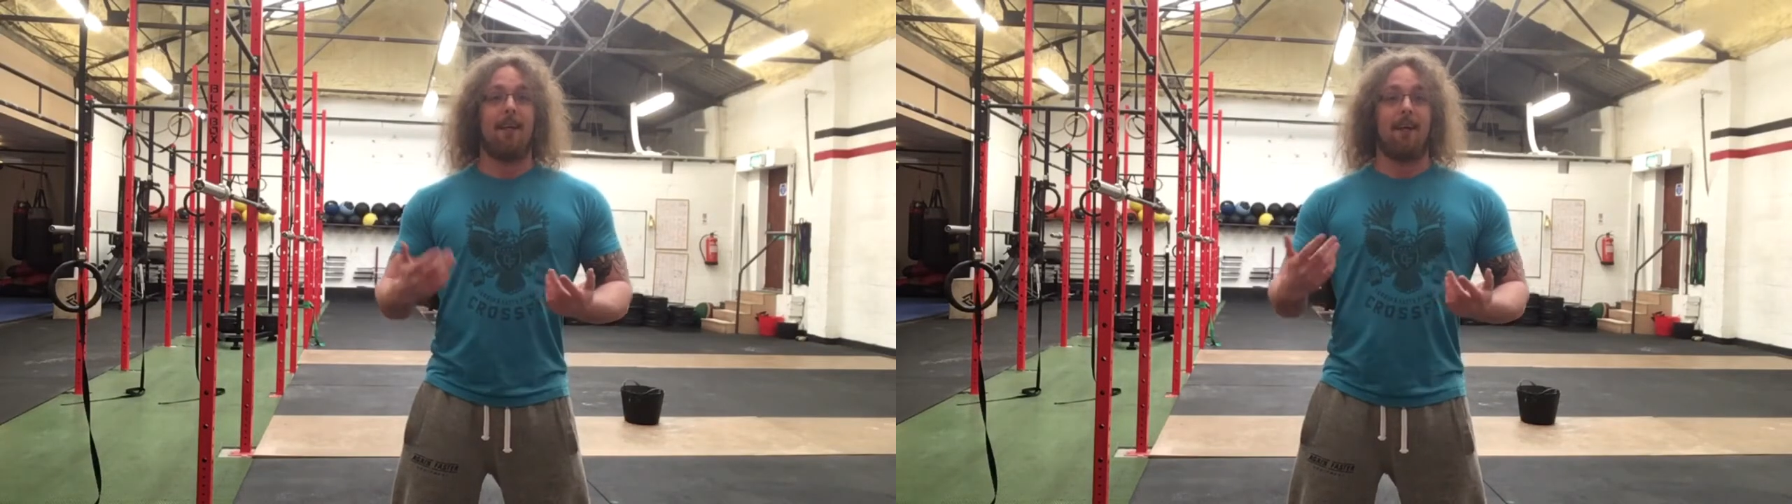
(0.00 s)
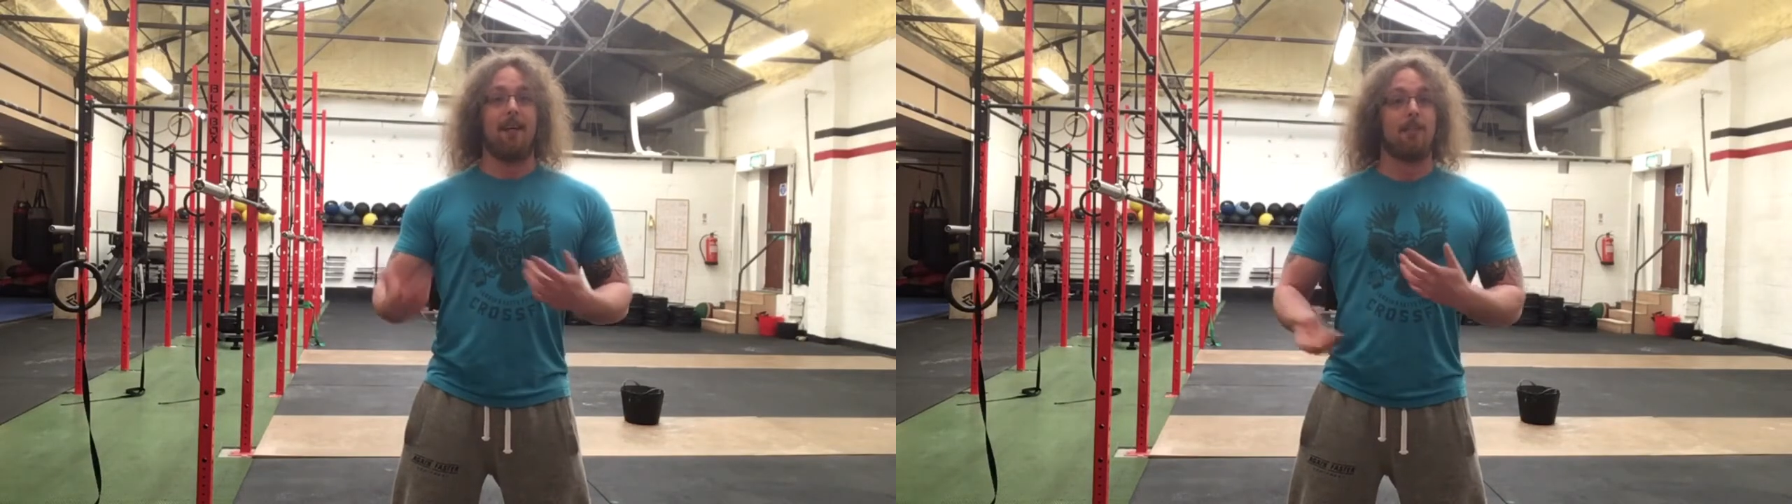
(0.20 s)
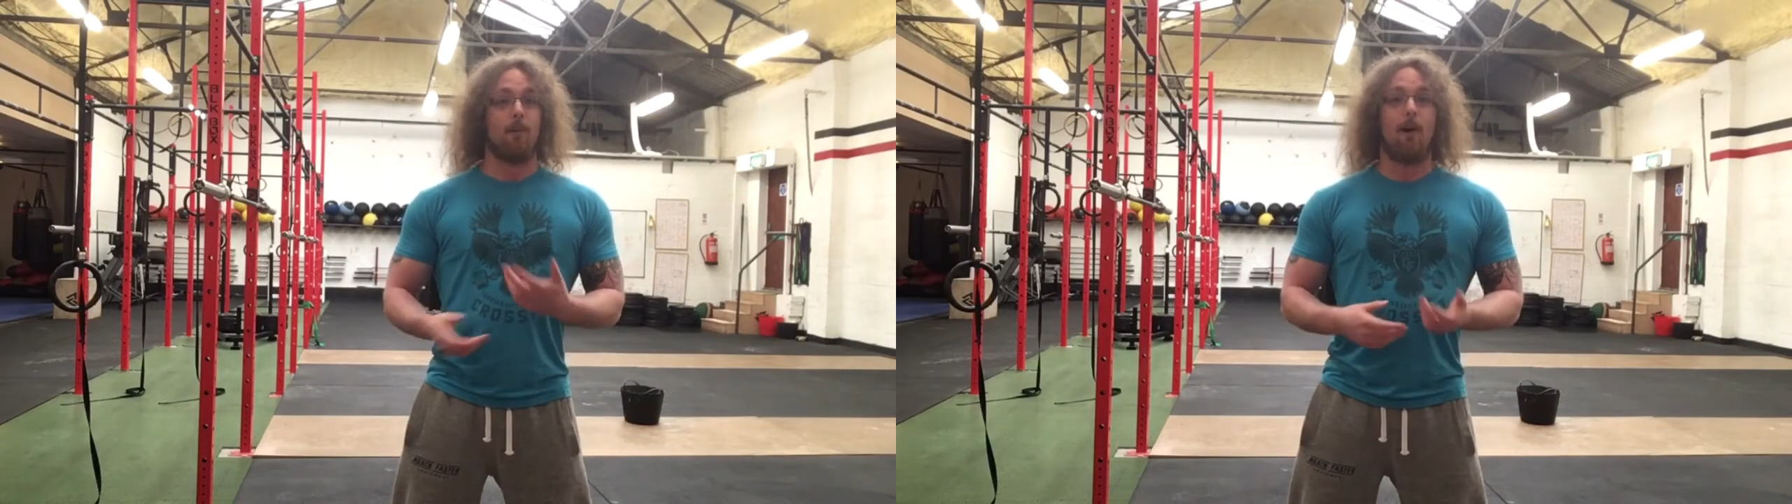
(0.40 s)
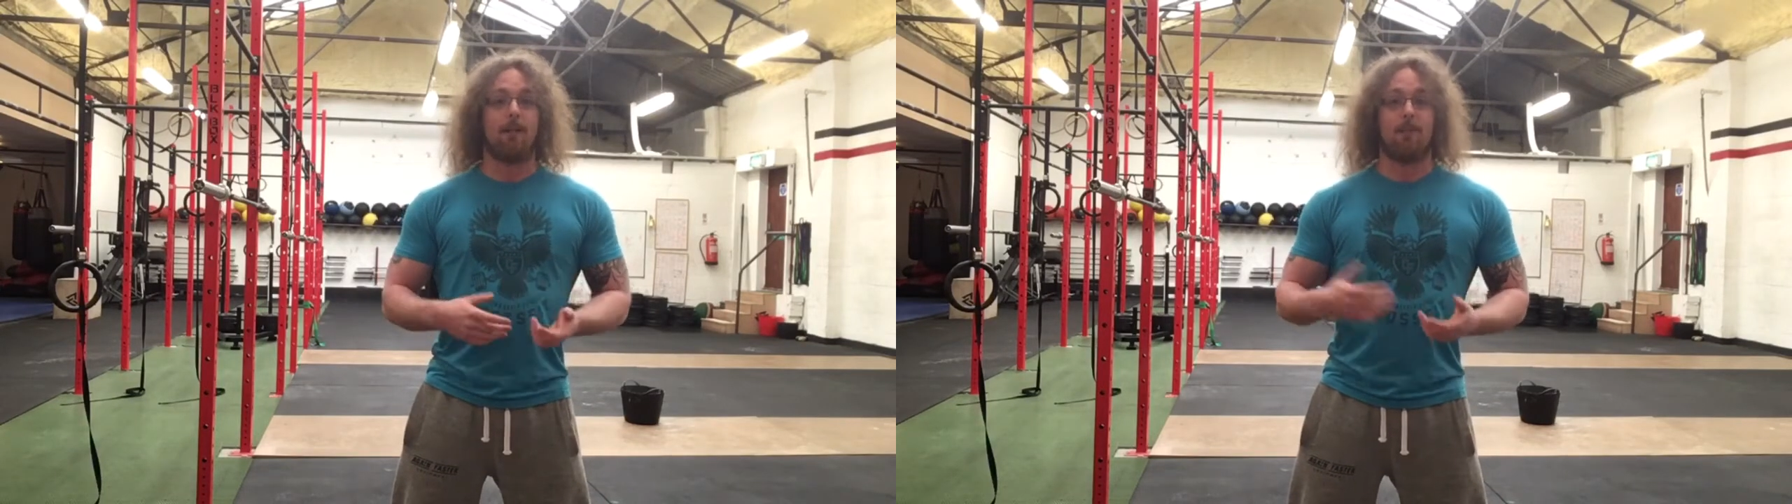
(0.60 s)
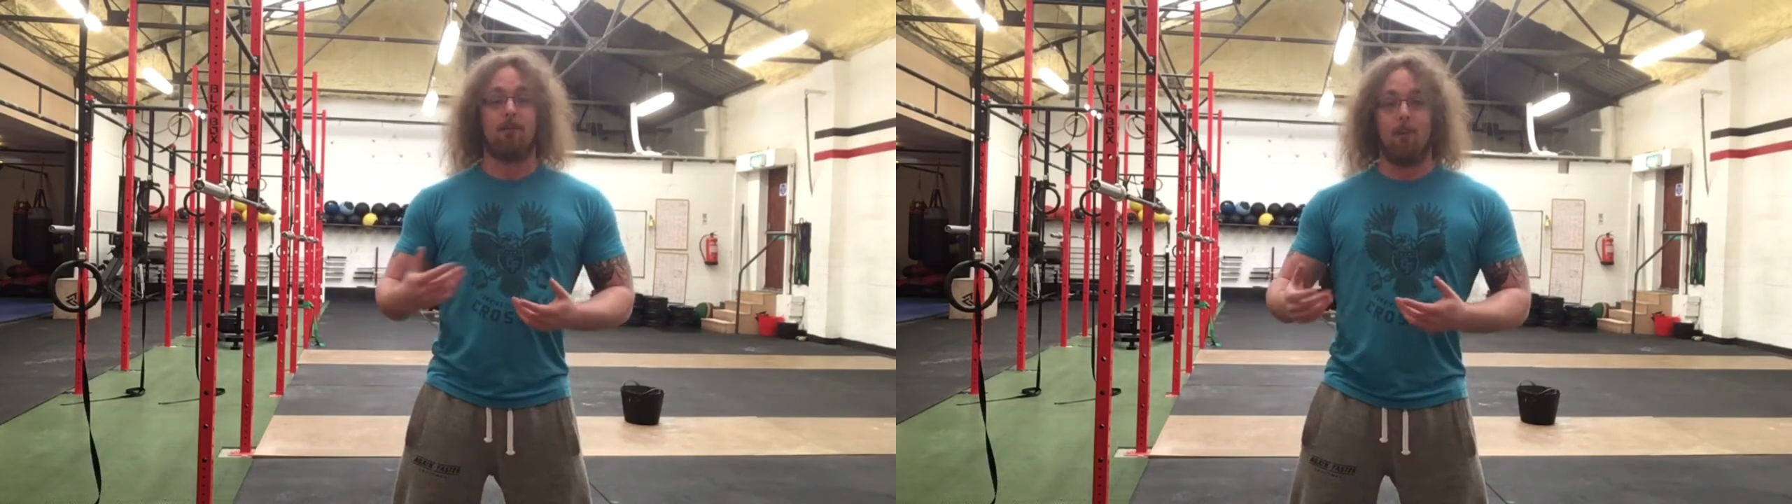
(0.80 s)
uh,
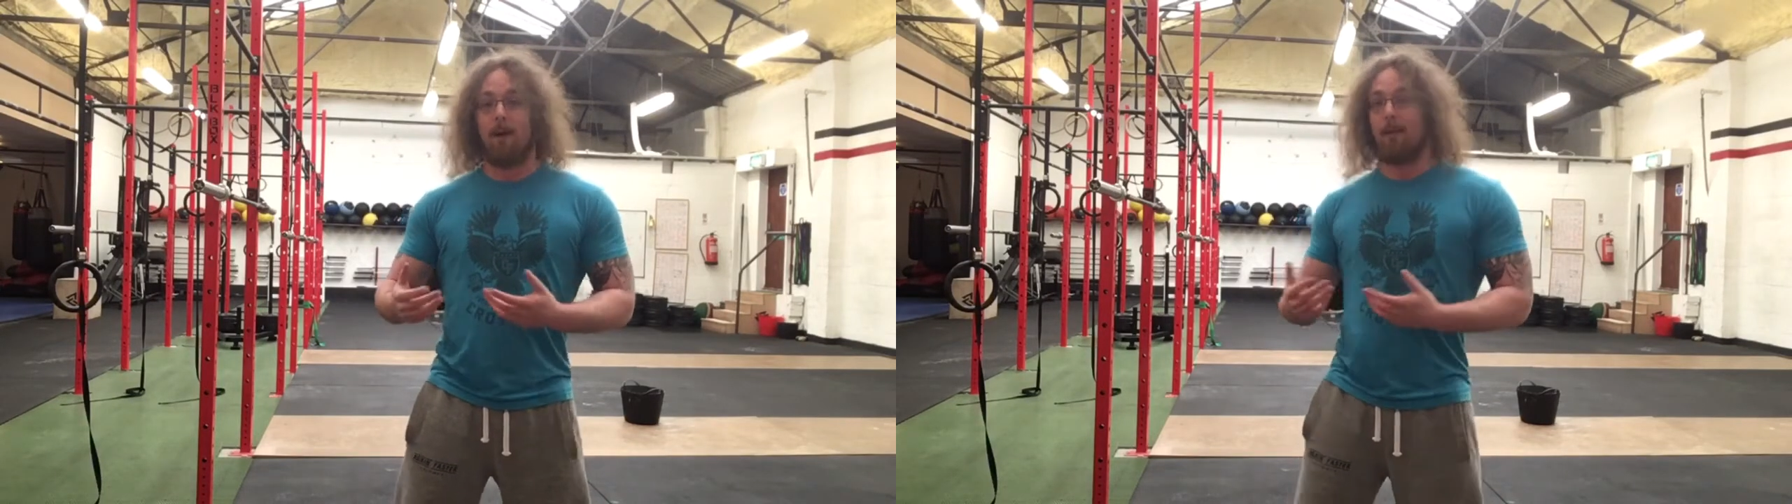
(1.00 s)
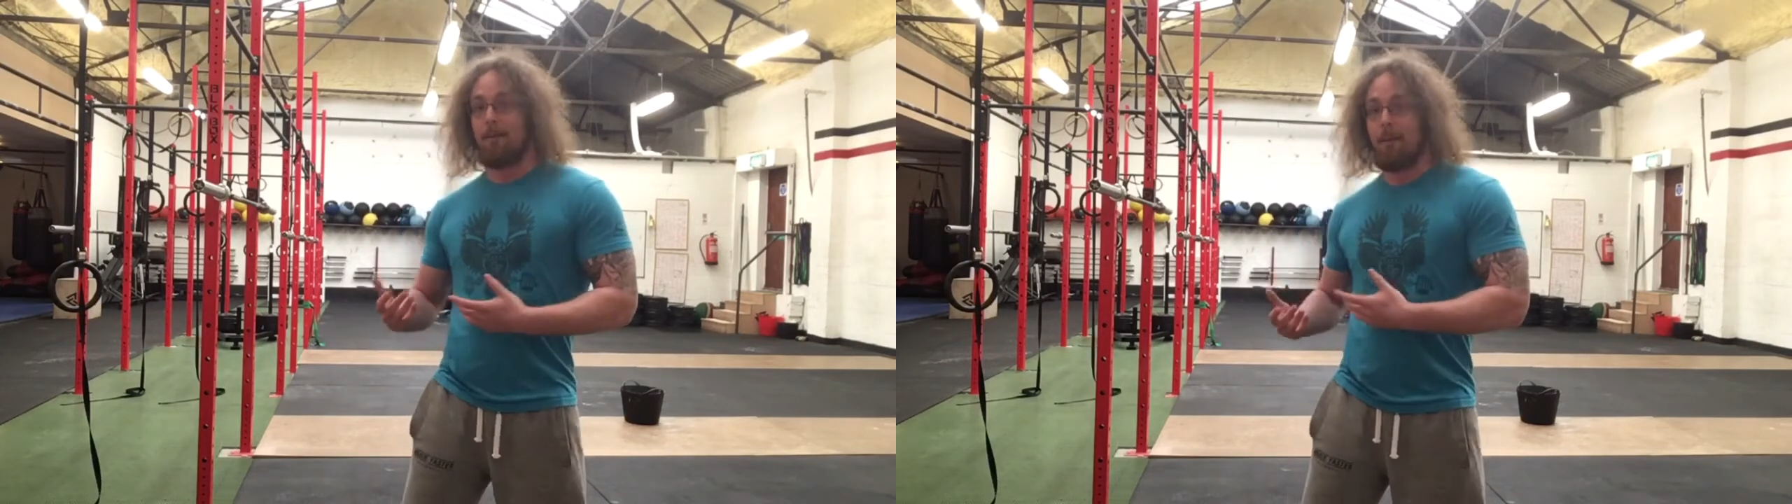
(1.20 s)
squats while